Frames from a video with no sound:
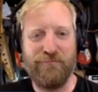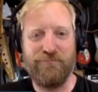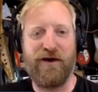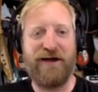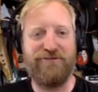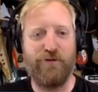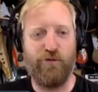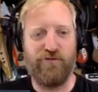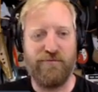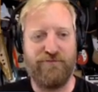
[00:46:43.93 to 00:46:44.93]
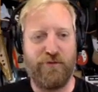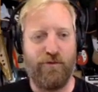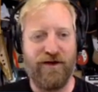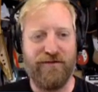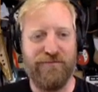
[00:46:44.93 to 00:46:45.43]
buy two of them if you
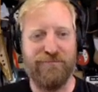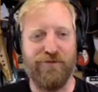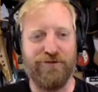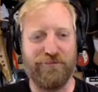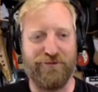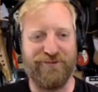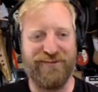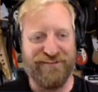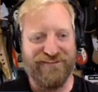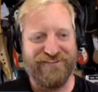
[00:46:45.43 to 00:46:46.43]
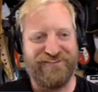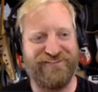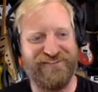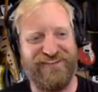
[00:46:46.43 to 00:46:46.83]
want multiple deals.